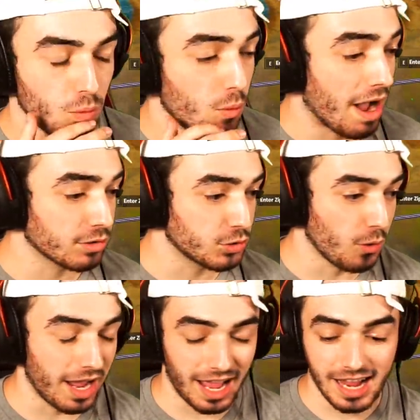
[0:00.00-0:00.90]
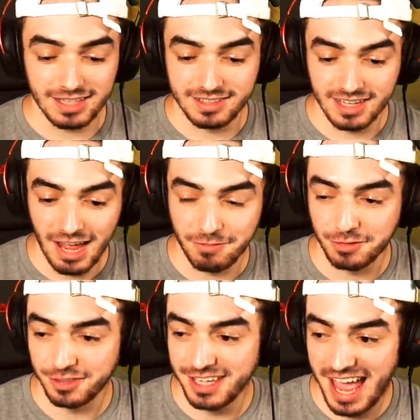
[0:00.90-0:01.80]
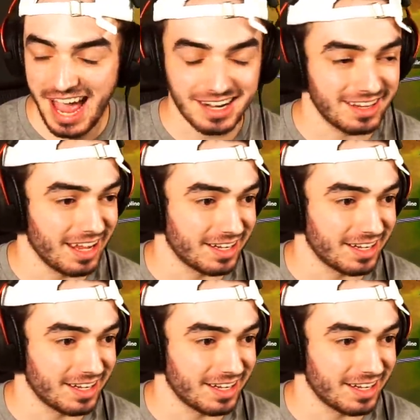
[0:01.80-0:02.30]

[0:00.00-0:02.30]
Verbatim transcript: Wow, so I, I definitely hacked that